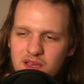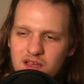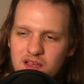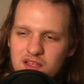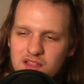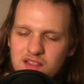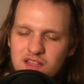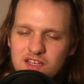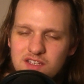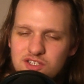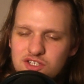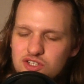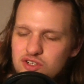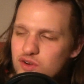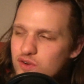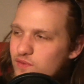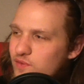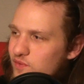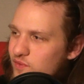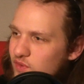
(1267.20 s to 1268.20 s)
unless
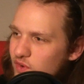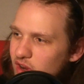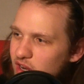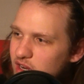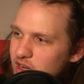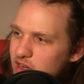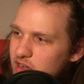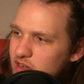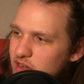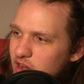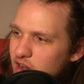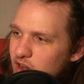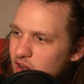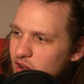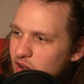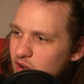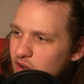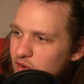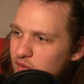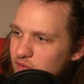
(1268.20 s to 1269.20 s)
you're afraid
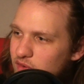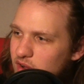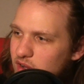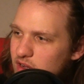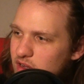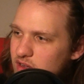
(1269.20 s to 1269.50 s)
of,